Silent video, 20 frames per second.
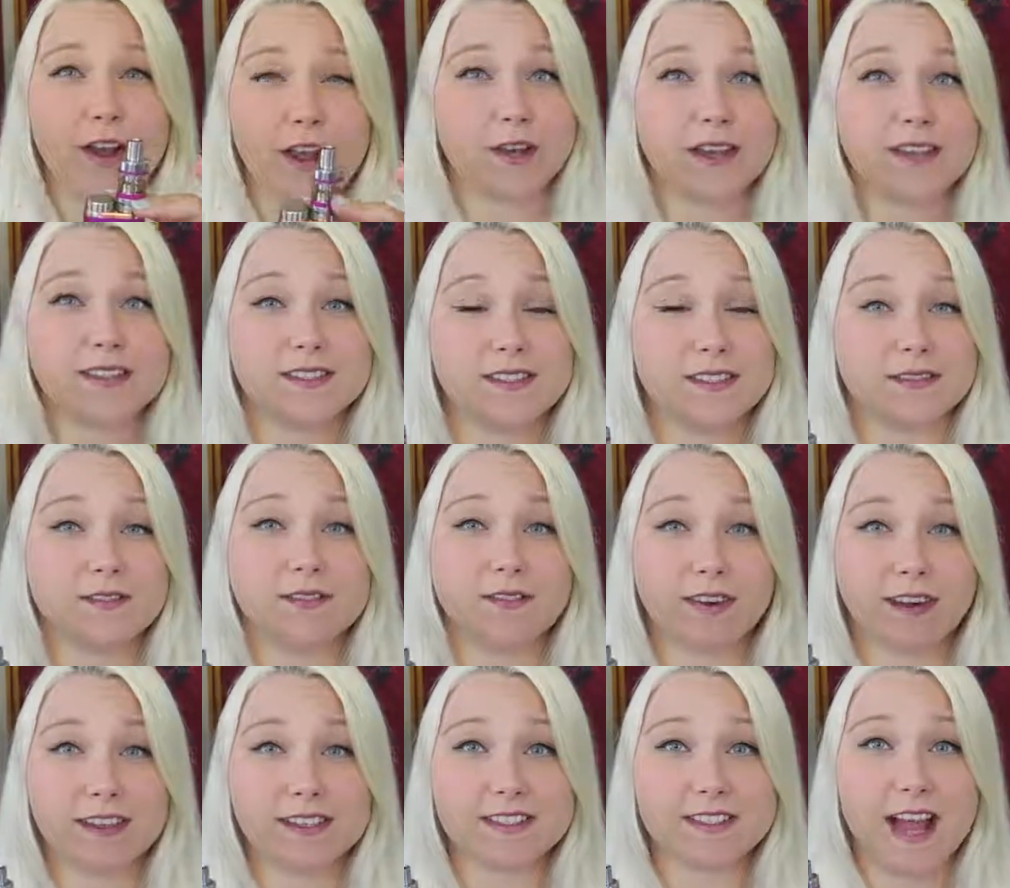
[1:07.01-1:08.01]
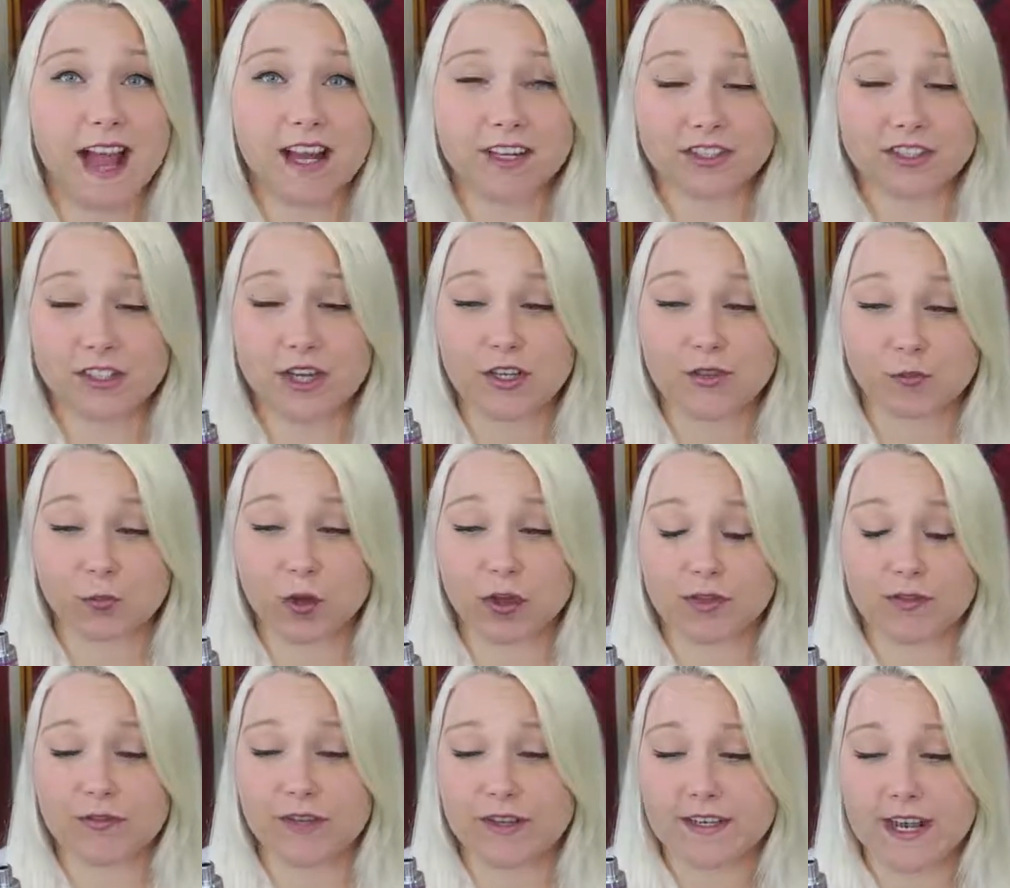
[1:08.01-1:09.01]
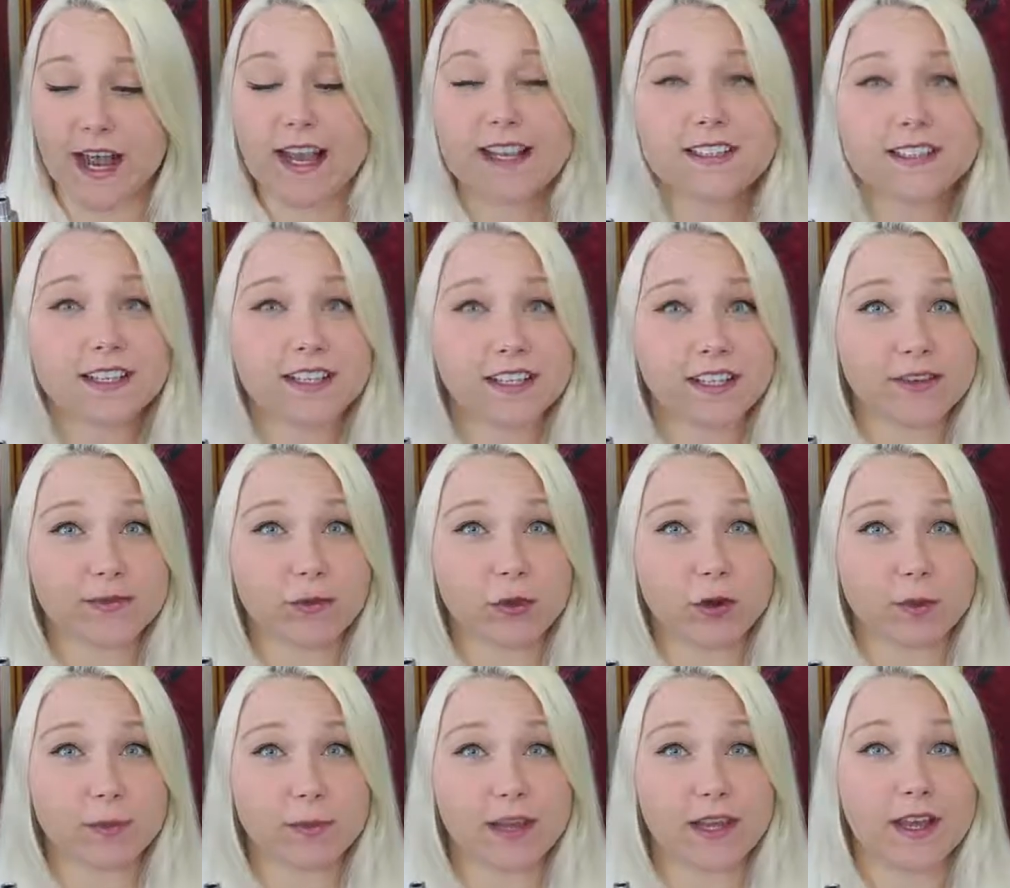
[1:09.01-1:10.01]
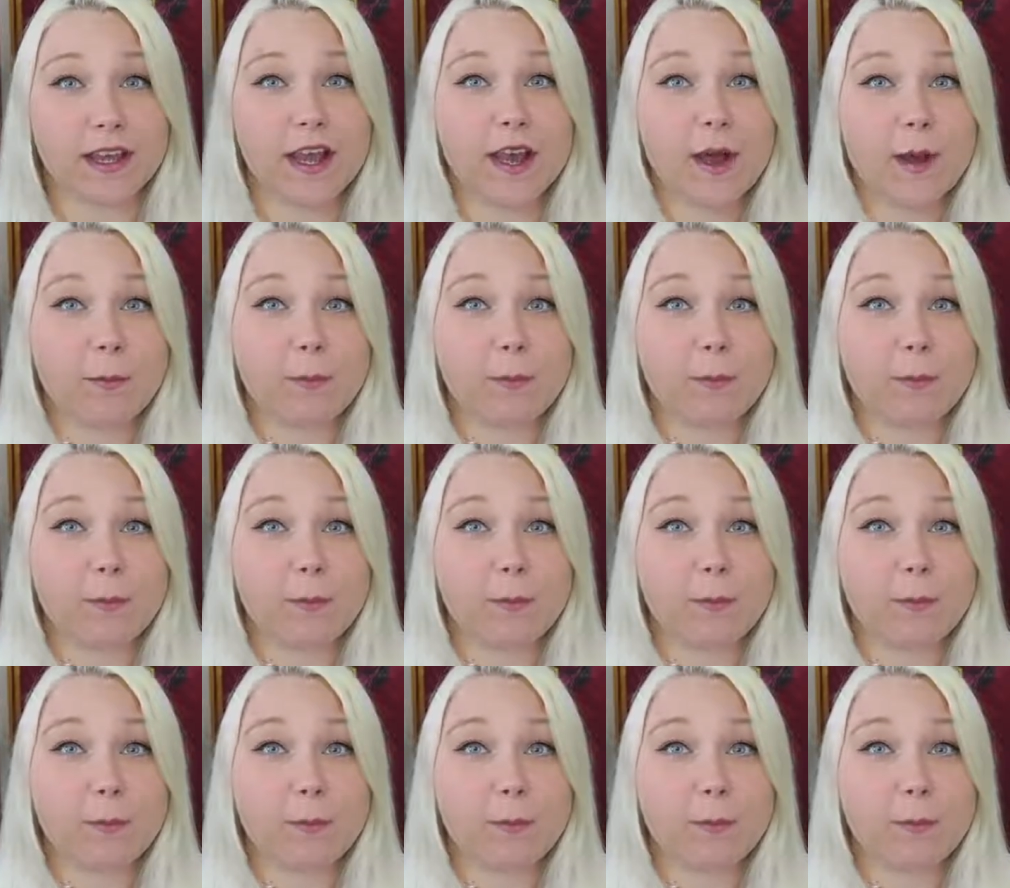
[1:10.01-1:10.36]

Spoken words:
because this device actually has worked fantastically for me,